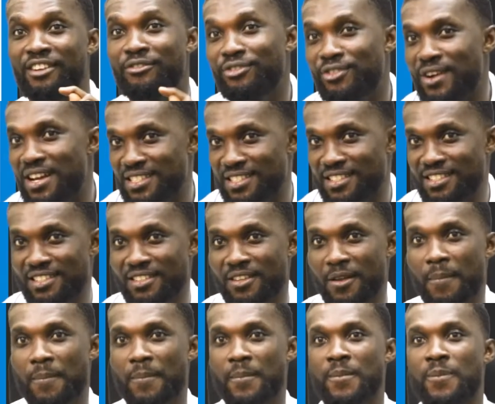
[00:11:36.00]
in France,
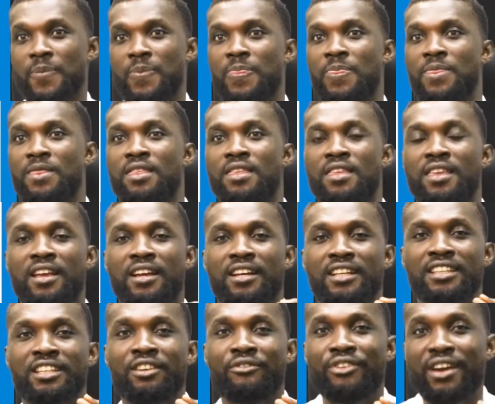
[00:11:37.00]

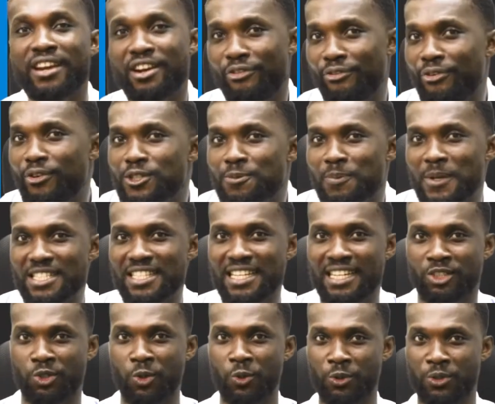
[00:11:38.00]
the very first
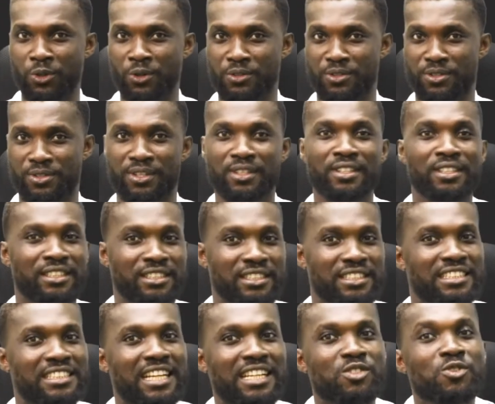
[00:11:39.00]
person I told us
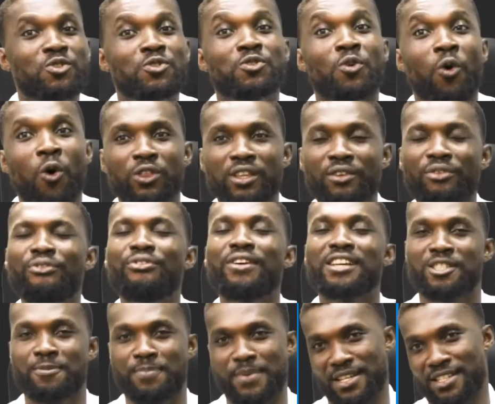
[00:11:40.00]
that saw the
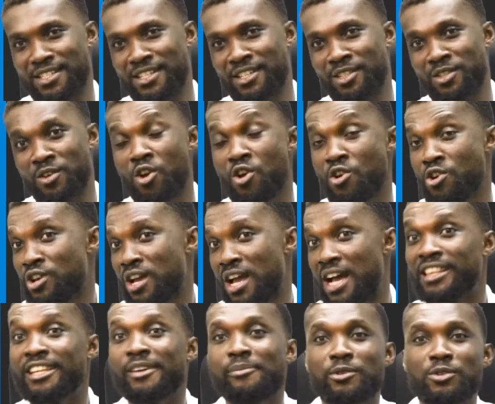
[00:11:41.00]
first painting,
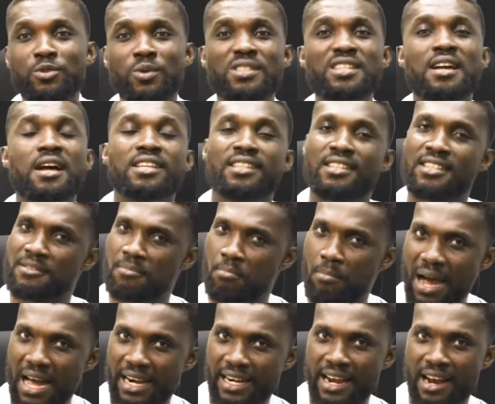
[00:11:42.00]
her name is what? Is
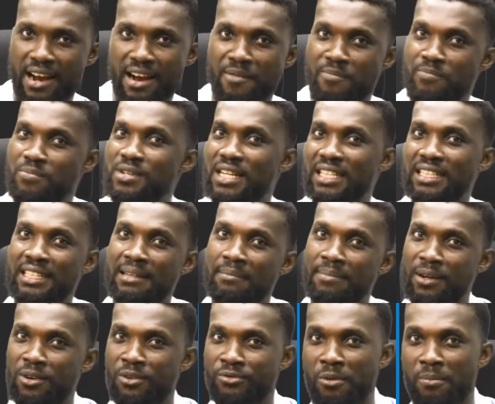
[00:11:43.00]
Maria. Put that at
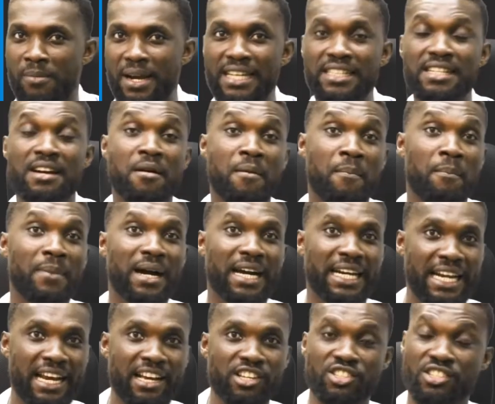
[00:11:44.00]
the back of your mind.
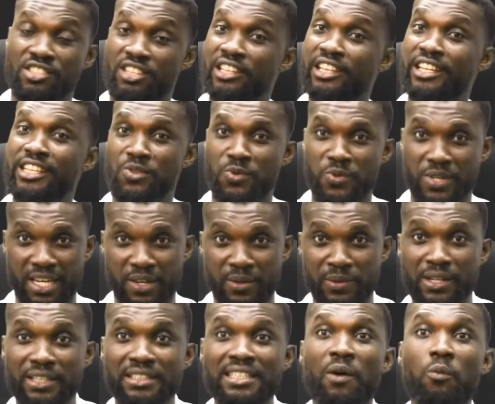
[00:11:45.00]
Maria. She's a little
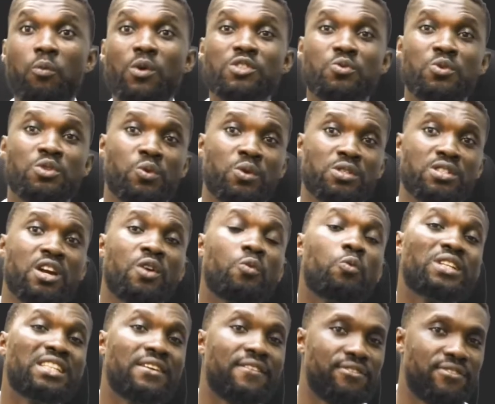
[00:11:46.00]
girl that went with what?
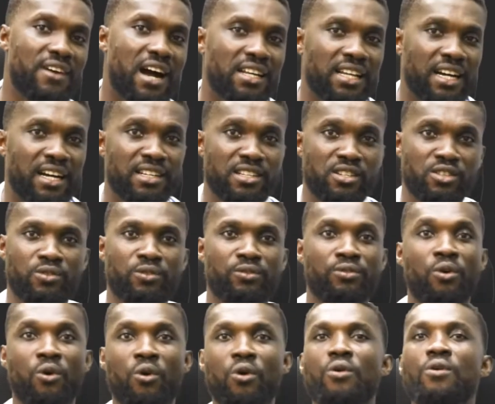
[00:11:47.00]
With the father
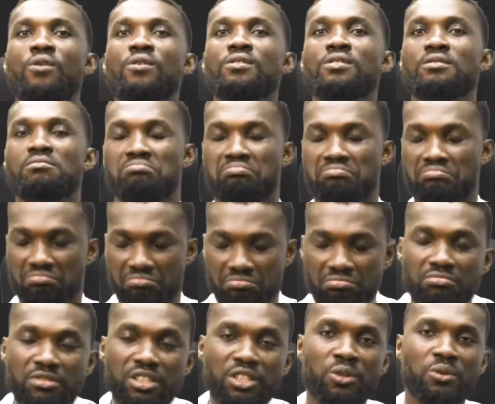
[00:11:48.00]
for,
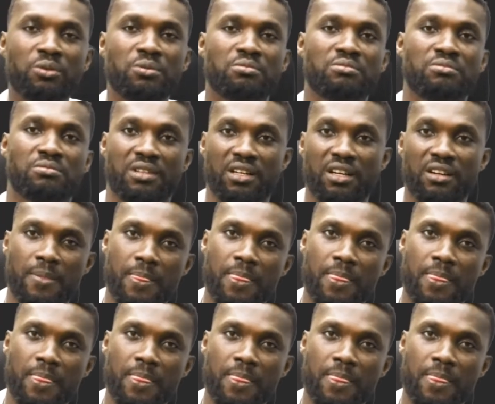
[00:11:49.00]
you know,